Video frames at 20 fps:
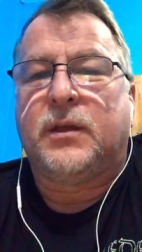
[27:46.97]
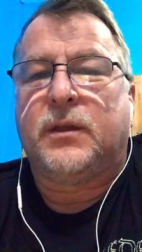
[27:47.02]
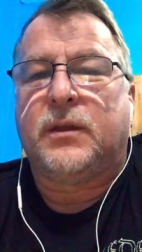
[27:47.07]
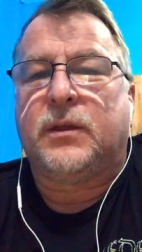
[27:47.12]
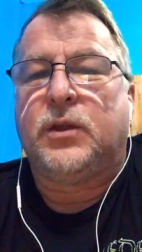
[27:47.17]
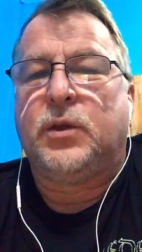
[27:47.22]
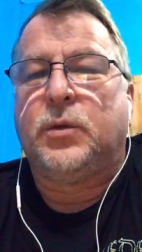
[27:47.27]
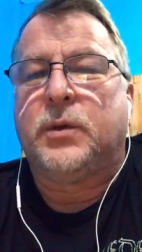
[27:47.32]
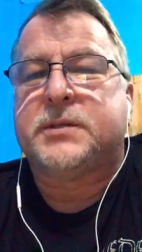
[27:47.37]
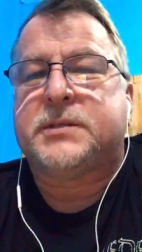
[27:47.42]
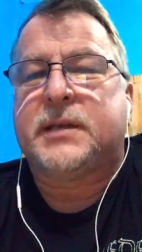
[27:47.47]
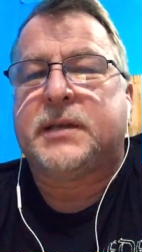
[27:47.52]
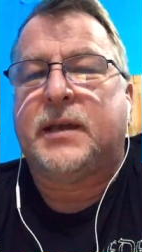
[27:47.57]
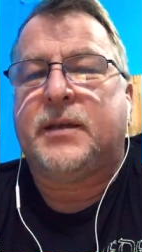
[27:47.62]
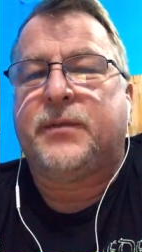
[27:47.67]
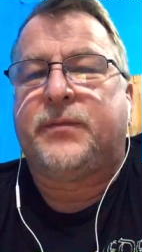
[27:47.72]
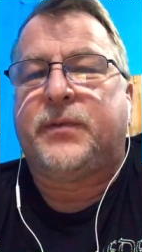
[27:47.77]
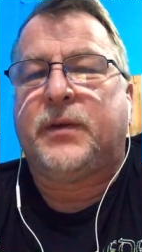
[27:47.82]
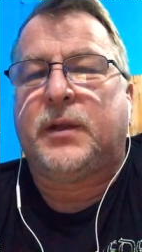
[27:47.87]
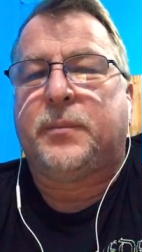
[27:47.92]
USA to
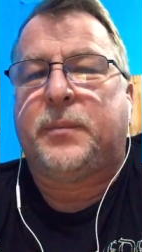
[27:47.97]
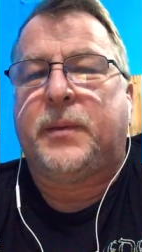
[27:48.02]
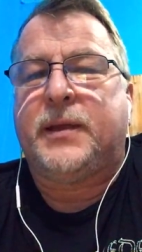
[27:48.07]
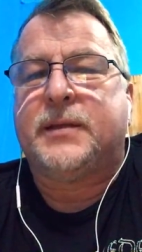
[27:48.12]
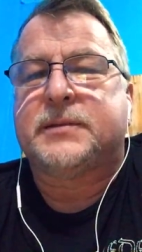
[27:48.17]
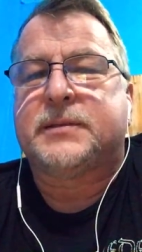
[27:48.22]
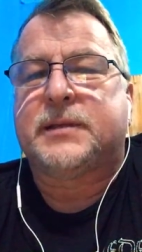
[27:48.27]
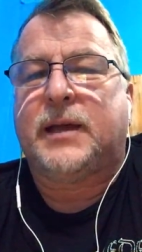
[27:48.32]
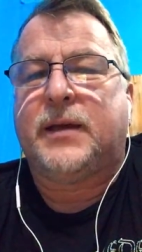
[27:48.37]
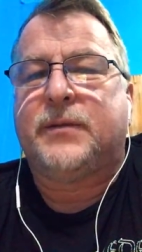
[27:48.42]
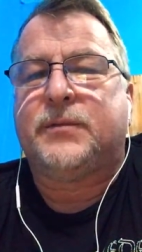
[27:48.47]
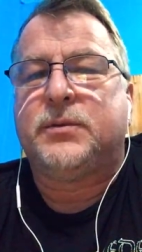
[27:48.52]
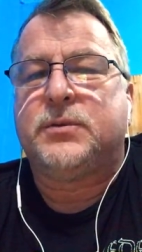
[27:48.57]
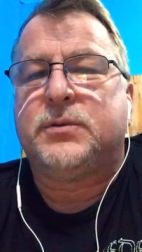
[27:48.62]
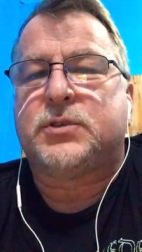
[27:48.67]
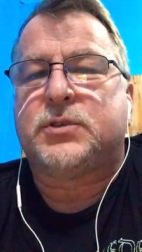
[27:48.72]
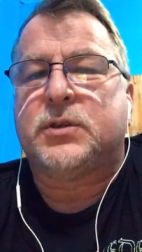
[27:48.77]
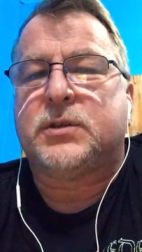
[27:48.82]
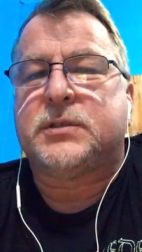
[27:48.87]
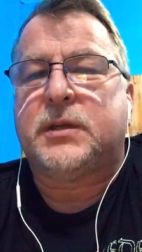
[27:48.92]
Philippines life. New
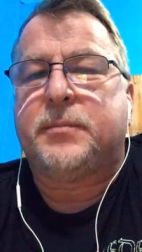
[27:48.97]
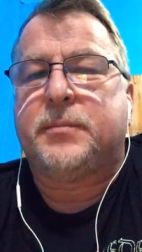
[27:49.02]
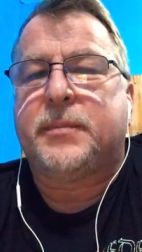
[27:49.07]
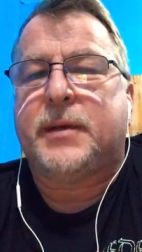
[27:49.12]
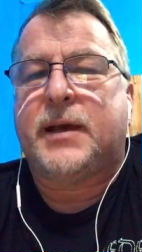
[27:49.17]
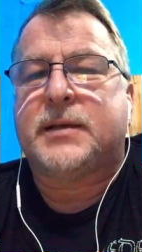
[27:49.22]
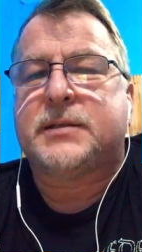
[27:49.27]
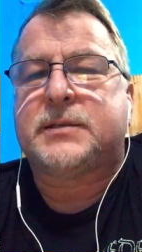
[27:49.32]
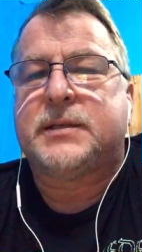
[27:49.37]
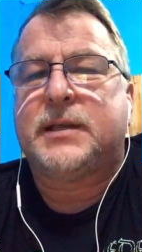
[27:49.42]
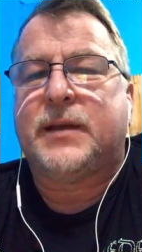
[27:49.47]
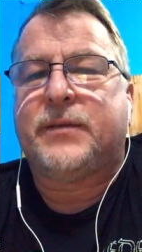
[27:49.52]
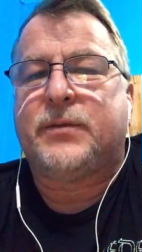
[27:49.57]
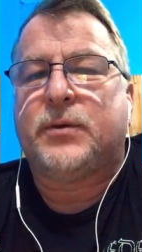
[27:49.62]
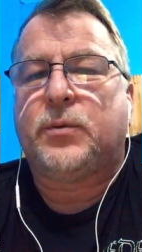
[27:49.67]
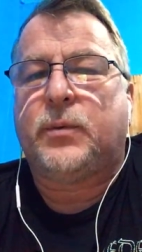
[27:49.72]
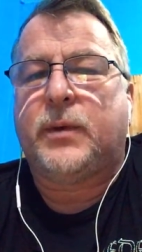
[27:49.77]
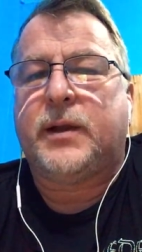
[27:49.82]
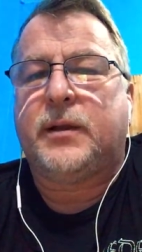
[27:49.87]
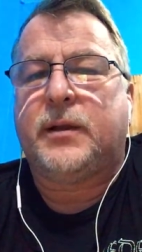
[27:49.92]
Jersey masks never
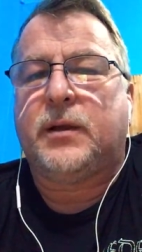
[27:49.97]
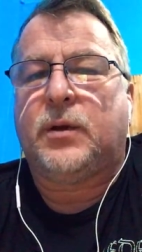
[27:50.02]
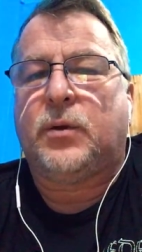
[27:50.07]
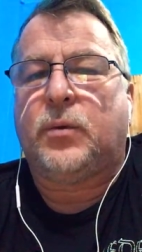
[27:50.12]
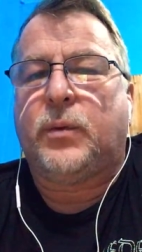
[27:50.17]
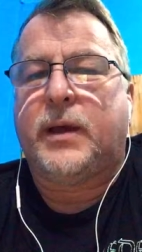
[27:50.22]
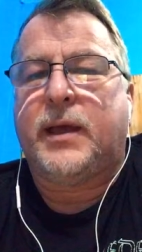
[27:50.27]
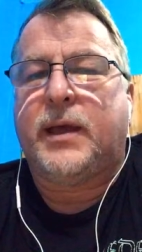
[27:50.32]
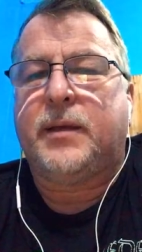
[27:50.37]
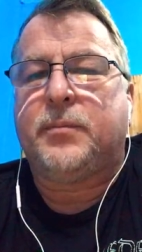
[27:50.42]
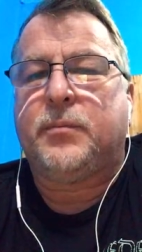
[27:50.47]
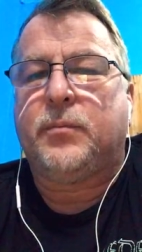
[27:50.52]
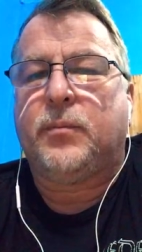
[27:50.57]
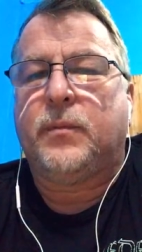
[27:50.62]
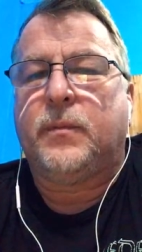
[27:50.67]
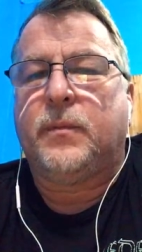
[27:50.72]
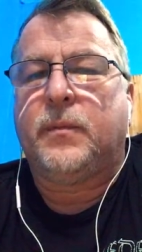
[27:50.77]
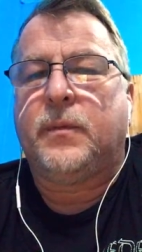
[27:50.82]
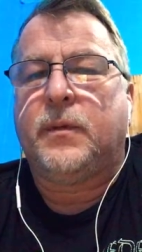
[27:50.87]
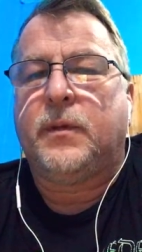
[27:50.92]
went away,
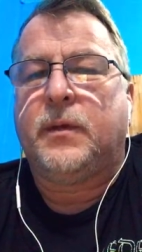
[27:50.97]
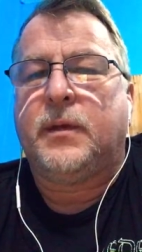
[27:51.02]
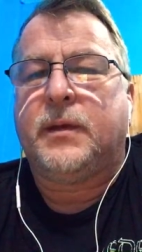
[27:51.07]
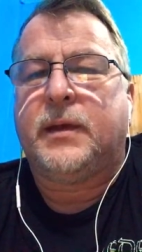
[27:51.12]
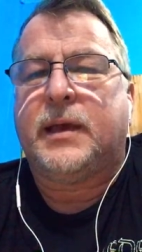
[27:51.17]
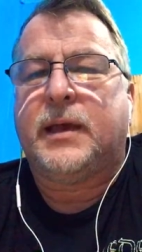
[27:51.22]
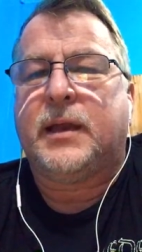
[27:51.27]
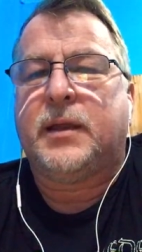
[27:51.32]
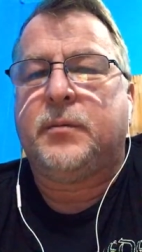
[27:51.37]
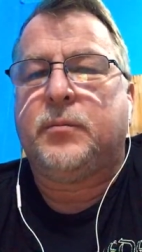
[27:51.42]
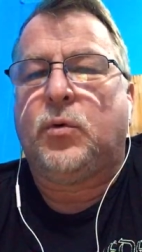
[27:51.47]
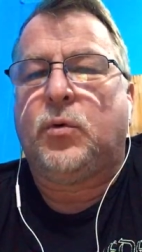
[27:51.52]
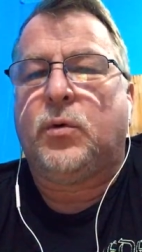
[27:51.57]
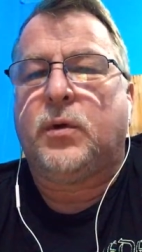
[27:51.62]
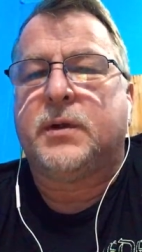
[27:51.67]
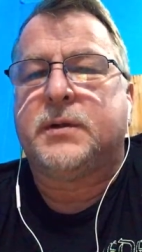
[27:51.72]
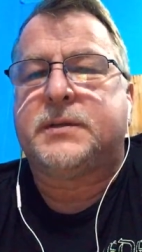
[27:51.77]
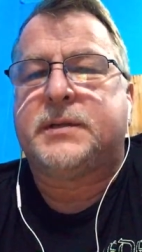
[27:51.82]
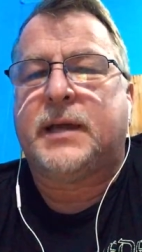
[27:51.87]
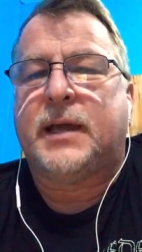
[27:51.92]
getting more
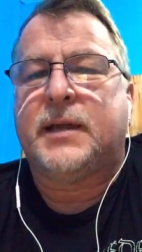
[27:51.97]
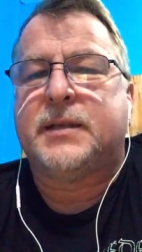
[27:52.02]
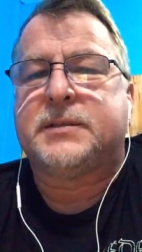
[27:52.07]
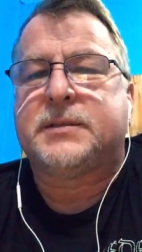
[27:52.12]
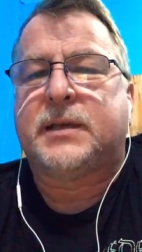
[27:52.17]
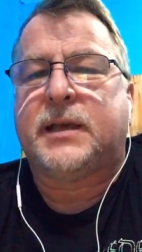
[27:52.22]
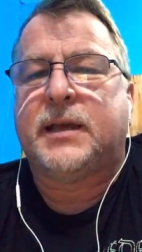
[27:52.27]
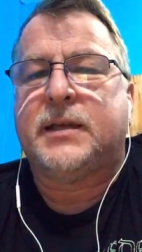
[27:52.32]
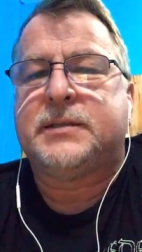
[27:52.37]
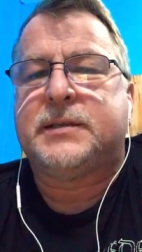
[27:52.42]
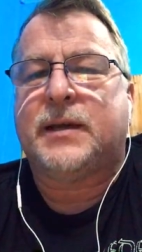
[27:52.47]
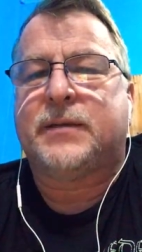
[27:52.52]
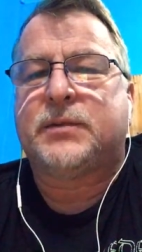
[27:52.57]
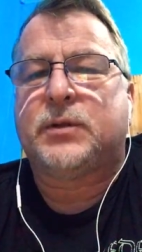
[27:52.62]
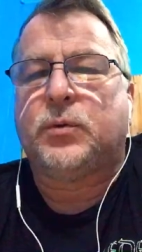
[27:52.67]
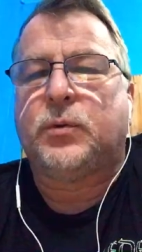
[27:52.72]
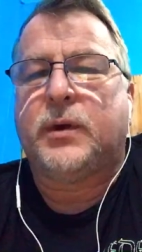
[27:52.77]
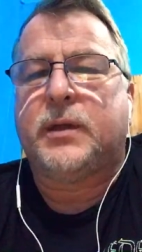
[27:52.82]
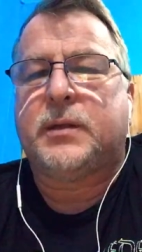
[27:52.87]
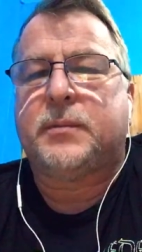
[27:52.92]
intense. Kids have to
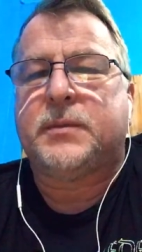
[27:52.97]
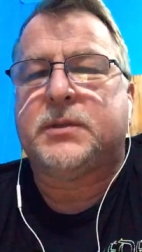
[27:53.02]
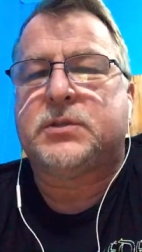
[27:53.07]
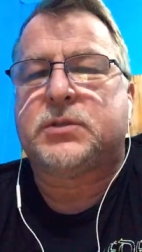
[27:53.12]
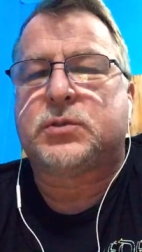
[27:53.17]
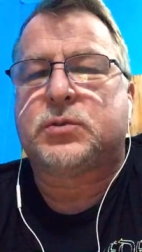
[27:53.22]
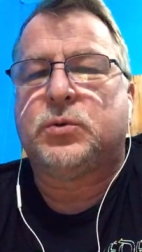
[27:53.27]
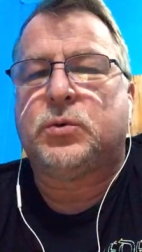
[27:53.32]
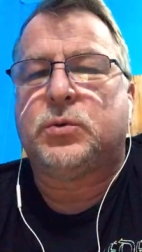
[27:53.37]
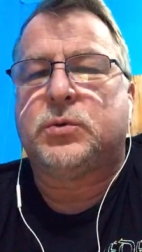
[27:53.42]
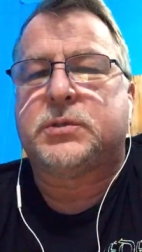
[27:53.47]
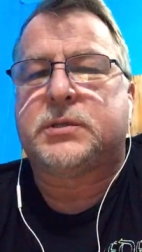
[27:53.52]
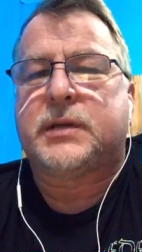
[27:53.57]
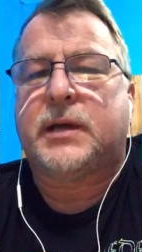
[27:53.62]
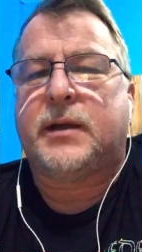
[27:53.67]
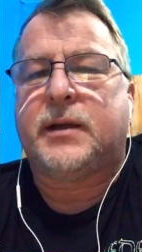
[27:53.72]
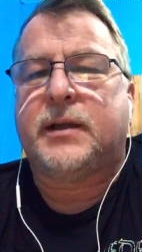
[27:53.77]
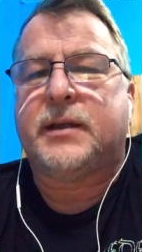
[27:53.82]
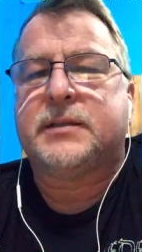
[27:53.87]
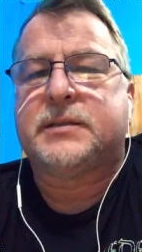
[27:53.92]
wear them in school
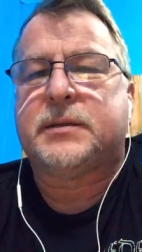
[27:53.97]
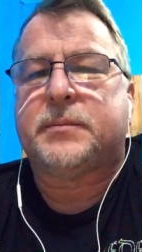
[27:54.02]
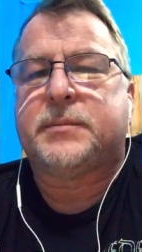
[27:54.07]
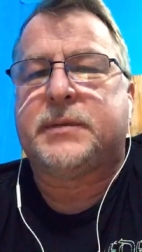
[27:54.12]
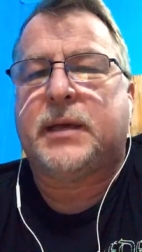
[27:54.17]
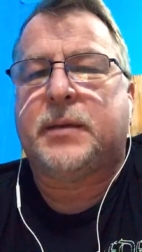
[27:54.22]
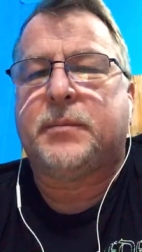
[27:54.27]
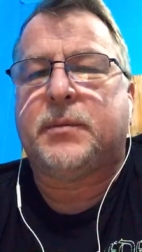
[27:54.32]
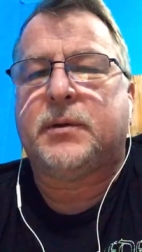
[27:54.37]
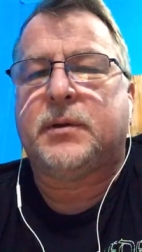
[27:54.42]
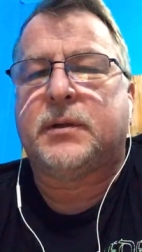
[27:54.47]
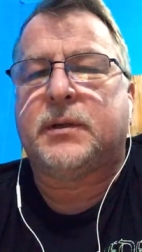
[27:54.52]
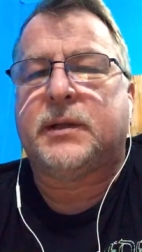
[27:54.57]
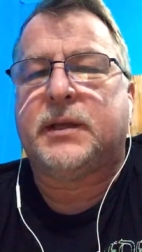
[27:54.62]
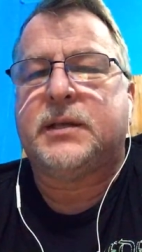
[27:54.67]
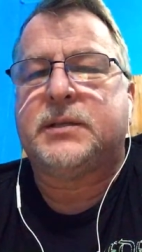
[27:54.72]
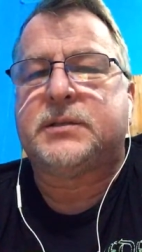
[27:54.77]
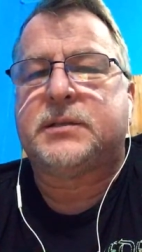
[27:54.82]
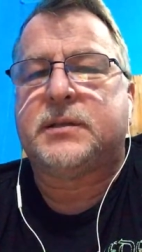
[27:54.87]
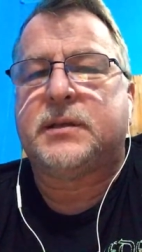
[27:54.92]
starting in September. At
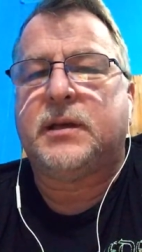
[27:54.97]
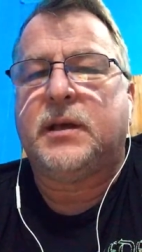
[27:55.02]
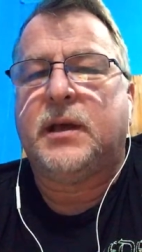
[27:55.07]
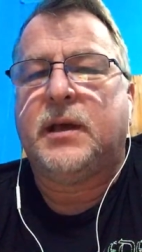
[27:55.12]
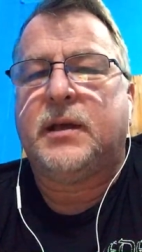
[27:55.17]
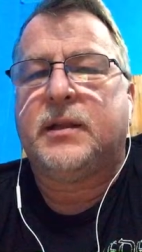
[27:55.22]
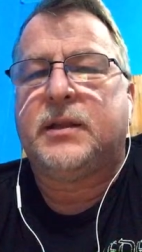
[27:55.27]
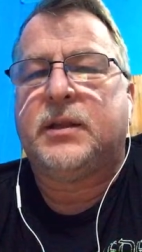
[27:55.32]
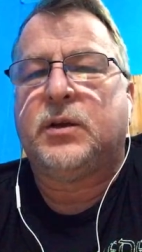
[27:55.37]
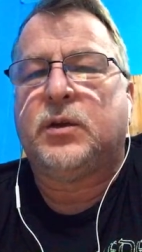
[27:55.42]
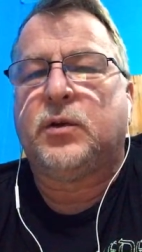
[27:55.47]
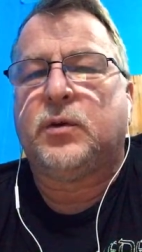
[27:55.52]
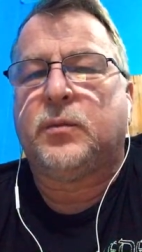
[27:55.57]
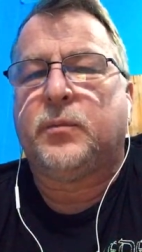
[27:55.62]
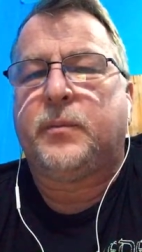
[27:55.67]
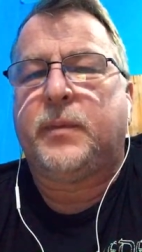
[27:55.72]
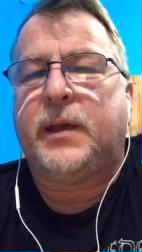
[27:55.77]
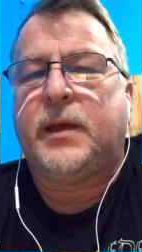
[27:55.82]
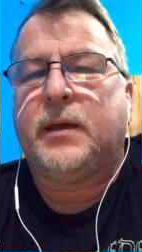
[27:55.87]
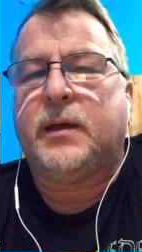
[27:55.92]
least there will
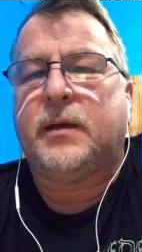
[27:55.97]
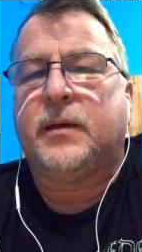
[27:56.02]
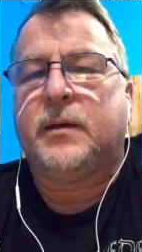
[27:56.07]
be